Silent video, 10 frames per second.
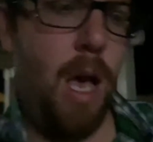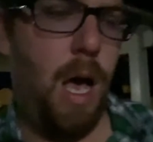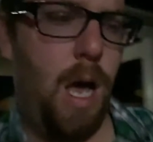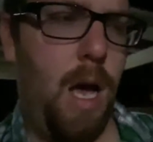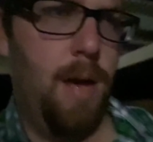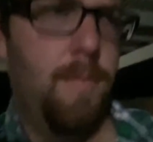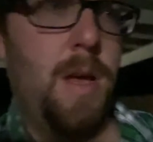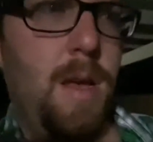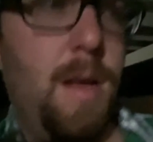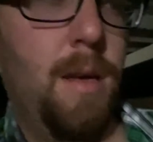Um,
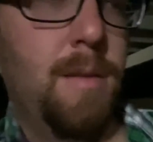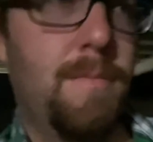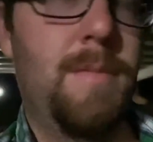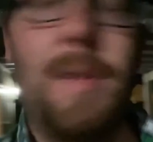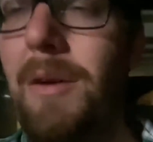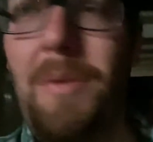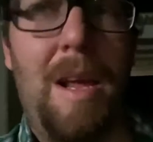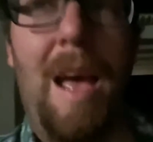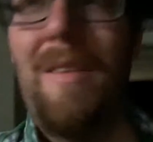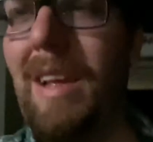don't really
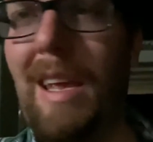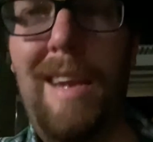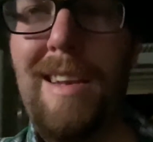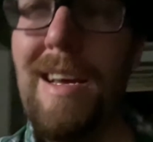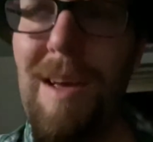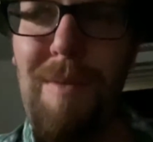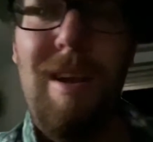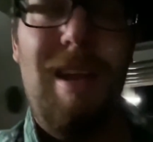have like any time on